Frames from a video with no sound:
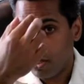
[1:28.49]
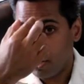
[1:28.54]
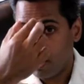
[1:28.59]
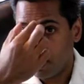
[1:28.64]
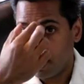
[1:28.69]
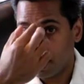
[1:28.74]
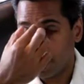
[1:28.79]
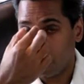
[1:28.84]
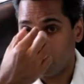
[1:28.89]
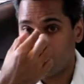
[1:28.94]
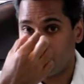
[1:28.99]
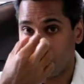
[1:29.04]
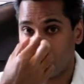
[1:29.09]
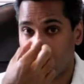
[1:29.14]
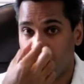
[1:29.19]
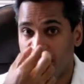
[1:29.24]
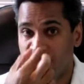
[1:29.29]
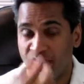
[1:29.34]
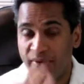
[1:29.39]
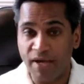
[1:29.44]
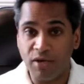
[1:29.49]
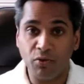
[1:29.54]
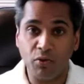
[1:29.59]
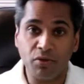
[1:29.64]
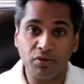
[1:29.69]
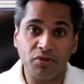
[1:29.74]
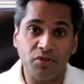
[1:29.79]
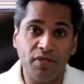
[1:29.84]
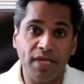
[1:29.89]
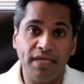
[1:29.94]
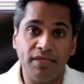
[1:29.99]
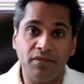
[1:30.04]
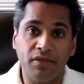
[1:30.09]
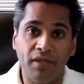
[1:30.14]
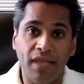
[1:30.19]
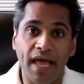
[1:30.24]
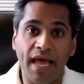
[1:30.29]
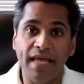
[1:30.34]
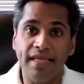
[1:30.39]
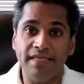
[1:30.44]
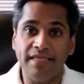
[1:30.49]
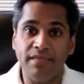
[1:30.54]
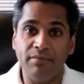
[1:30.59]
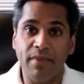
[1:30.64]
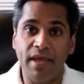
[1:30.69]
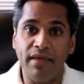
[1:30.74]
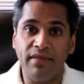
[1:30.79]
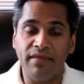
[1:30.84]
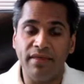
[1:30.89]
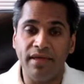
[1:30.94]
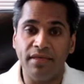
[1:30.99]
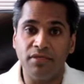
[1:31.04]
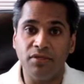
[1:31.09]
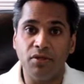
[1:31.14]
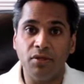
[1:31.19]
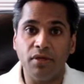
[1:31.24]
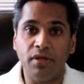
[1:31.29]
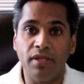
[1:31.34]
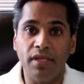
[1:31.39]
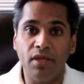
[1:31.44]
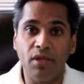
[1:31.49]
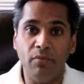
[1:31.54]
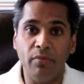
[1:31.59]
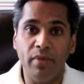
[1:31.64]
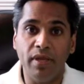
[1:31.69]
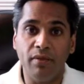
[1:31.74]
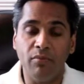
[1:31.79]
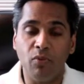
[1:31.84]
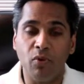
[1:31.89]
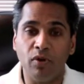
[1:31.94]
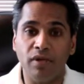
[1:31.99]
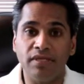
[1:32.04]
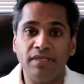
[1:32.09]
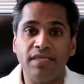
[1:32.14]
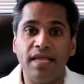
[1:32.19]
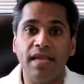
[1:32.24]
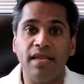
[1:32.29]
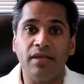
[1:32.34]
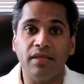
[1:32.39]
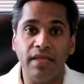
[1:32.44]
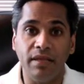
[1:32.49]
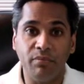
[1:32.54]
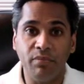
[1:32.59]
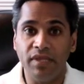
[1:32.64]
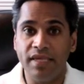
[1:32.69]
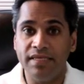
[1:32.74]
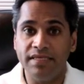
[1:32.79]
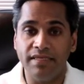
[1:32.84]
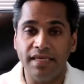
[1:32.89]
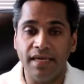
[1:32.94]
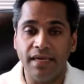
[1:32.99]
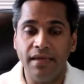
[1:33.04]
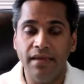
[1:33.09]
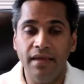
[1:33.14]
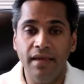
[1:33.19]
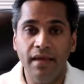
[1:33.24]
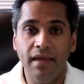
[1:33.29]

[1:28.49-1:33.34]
could improve my dorsal nasal lines and make things look a little bit more aesthetically pleasing.